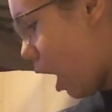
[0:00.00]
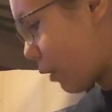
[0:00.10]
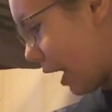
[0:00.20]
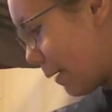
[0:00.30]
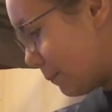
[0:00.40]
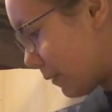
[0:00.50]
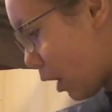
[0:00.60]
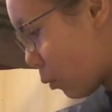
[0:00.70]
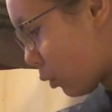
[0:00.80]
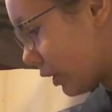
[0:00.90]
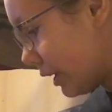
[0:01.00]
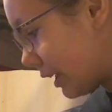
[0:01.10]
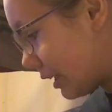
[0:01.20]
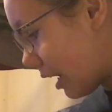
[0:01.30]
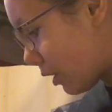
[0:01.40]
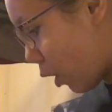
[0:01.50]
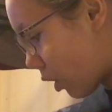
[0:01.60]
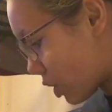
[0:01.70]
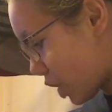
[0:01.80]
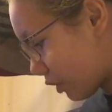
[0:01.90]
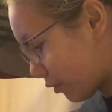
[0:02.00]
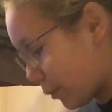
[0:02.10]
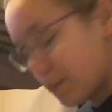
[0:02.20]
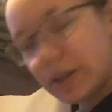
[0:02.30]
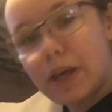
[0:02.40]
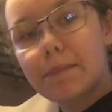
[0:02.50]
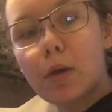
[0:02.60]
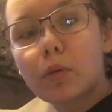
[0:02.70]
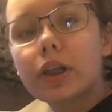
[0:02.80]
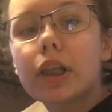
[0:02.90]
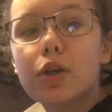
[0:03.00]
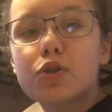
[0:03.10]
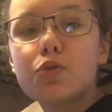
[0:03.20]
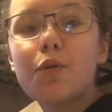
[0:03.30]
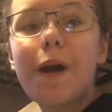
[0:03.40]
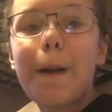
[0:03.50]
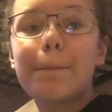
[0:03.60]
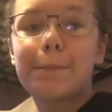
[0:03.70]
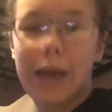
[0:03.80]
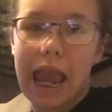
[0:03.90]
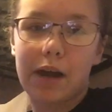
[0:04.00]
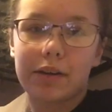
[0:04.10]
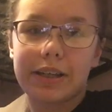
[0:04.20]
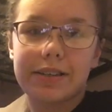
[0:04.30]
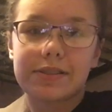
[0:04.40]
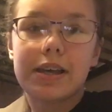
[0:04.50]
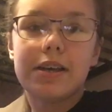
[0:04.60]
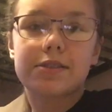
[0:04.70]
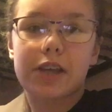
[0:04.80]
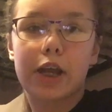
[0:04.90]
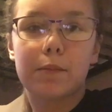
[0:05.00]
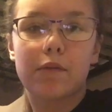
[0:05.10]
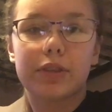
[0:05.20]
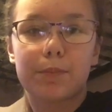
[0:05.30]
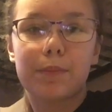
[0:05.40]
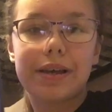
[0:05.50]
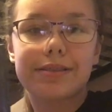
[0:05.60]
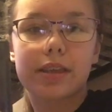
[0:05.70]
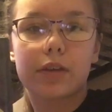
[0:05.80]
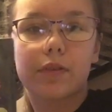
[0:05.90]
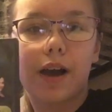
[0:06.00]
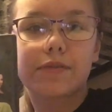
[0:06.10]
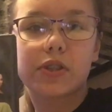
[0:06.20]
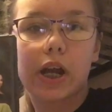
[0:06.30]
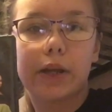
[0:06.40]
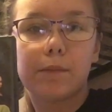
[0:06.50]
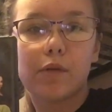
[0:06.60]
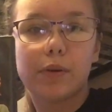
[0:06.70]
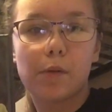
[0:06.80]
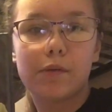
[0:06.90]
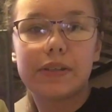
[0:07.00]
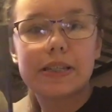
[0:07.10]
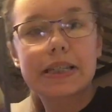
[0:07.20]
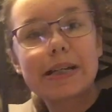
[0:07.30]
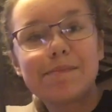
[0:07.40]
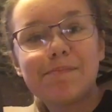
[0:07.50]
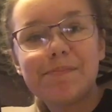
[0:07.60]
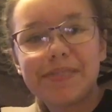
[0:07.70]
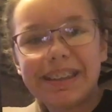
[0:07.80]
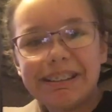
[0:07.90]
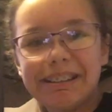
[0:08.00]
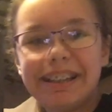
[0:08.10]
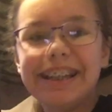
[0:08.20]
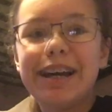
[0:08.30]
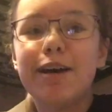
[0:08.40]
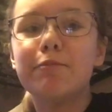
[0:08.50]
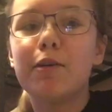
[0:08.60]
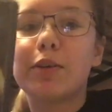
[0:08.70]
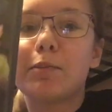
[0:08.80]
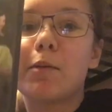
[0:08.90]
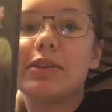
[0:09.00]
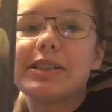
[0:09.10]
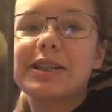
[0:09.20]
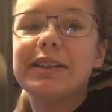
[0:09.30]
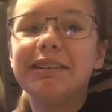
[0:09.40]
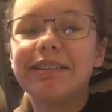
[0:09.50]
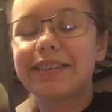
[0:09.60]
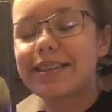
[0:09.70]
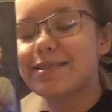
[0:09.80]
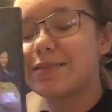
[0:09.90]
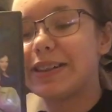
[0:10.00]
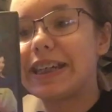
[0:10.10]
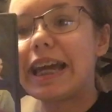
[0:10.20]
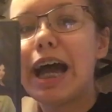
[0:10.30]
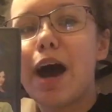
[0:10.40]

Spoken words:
Okay, we're gonna get out of the horror genre for a minute, and we're gonna go to parodies. Scary Movie. The best of the 5 scary movies. movies. That's funny.